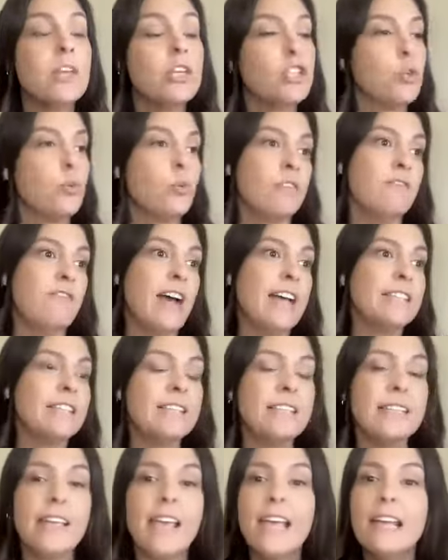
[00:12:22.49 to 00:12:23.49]
to
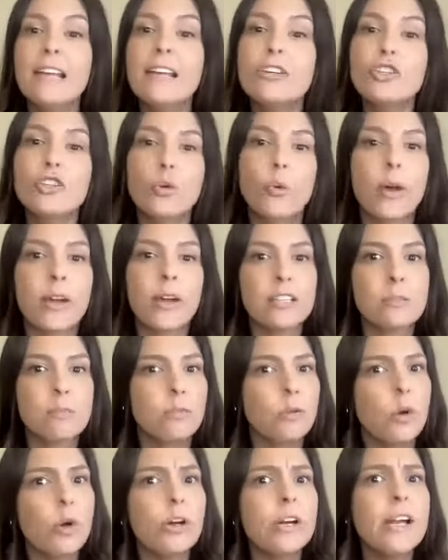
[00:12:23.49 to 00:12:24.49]
investigate it, to
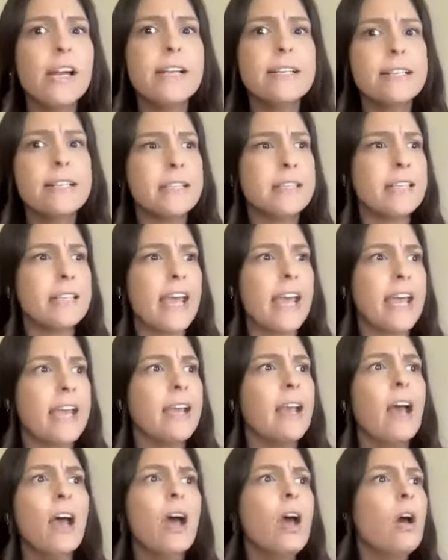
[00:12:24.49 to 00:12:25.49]
explore it, to
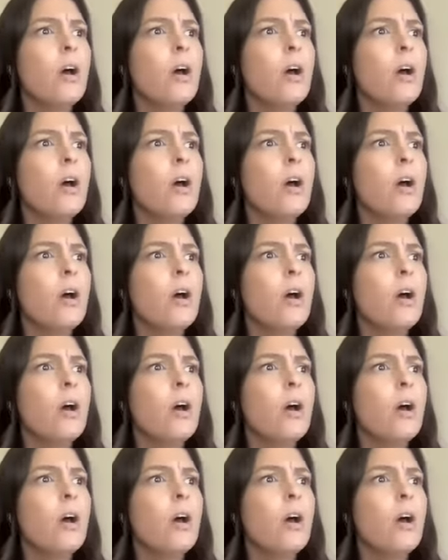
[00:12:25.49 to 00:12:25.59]
say,